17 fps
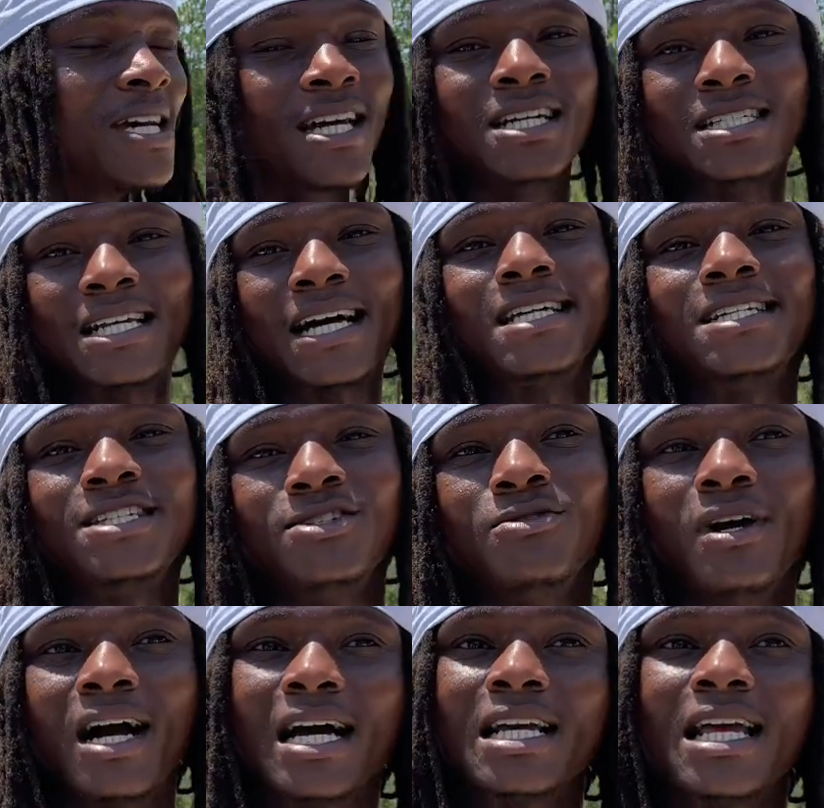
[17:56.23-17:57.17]
Cause I could
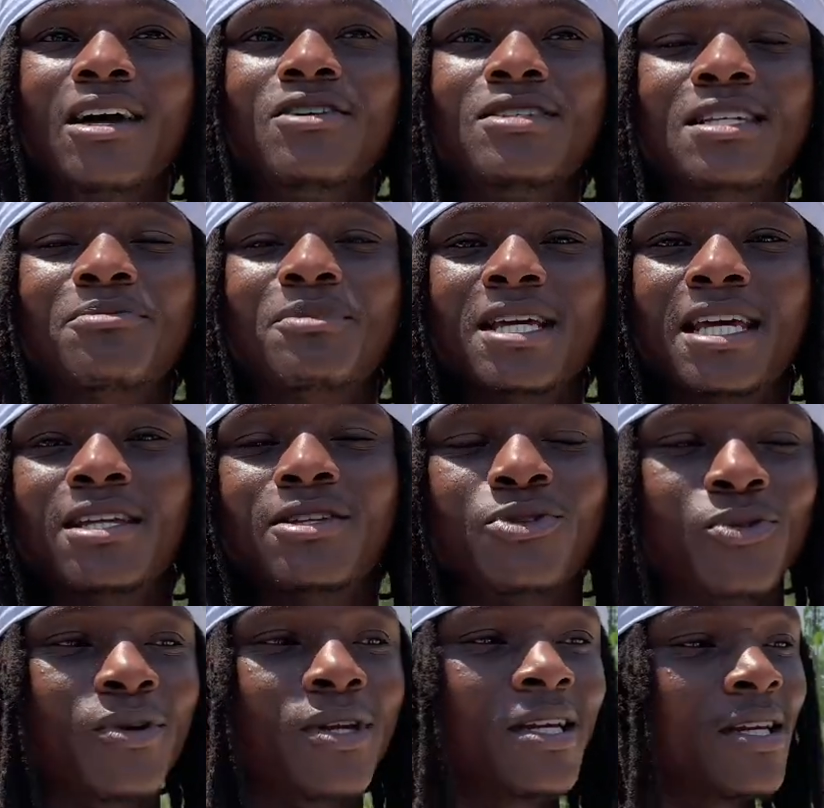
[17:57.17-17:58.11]
shoot. y'all see me hitting
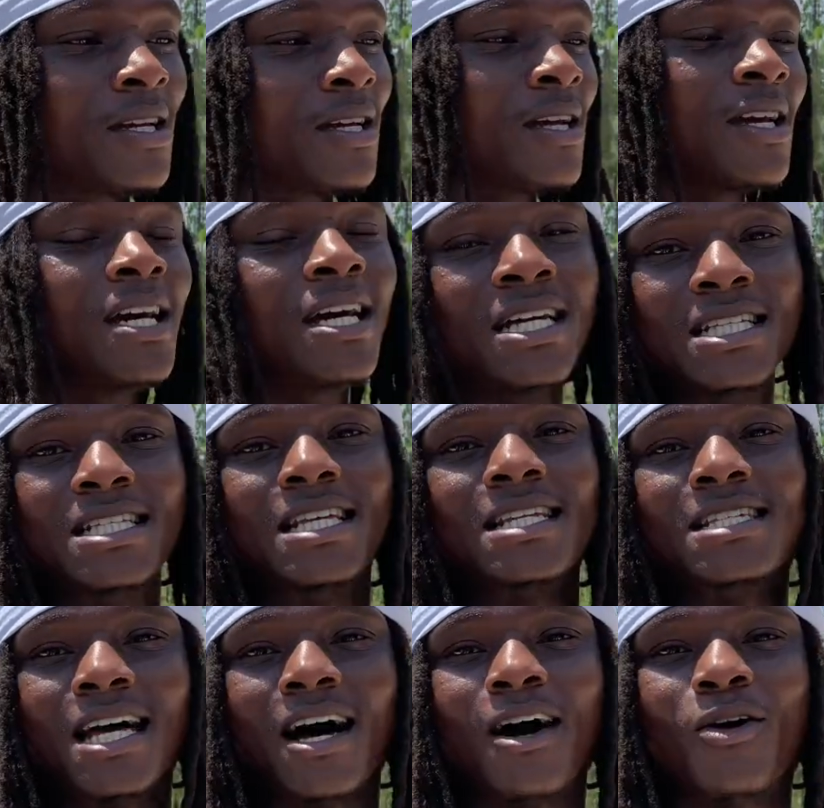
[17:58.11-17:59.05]
three,
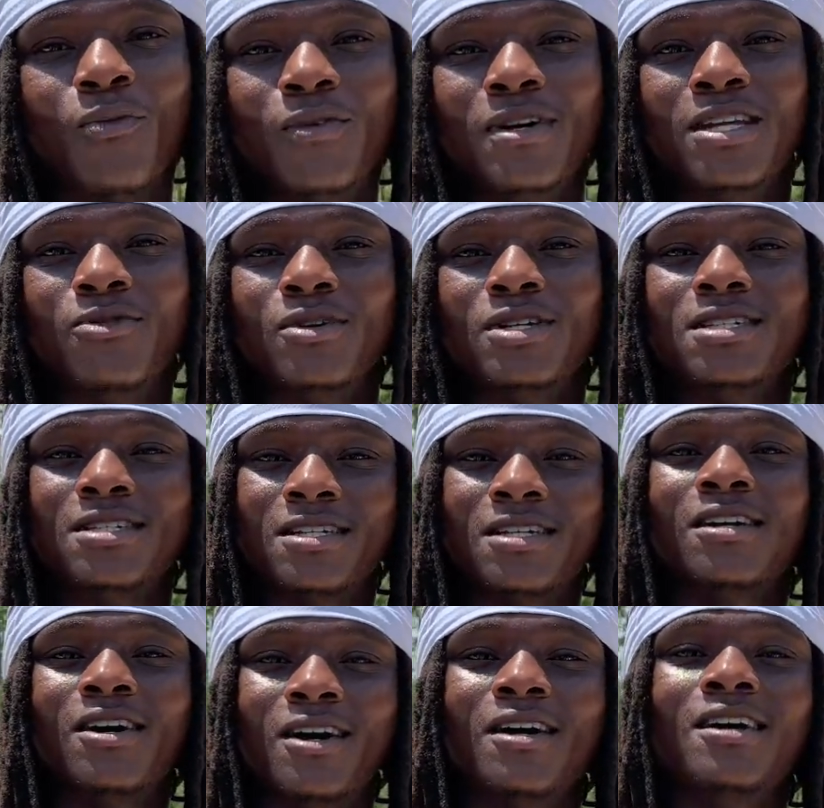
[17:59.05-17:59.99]
just not when it was
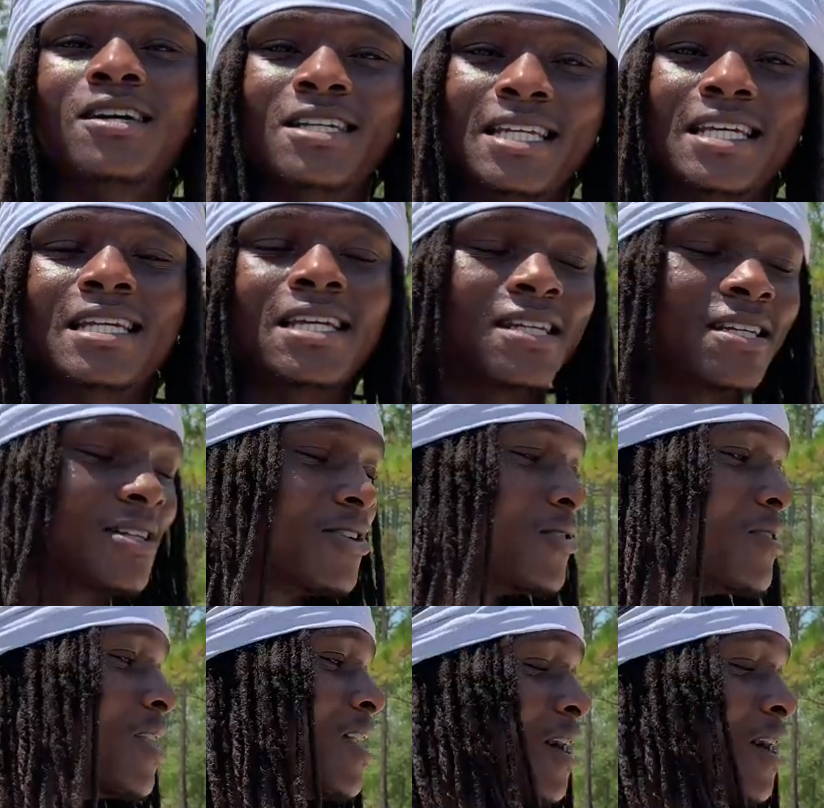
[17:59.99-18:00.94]
needed, you know.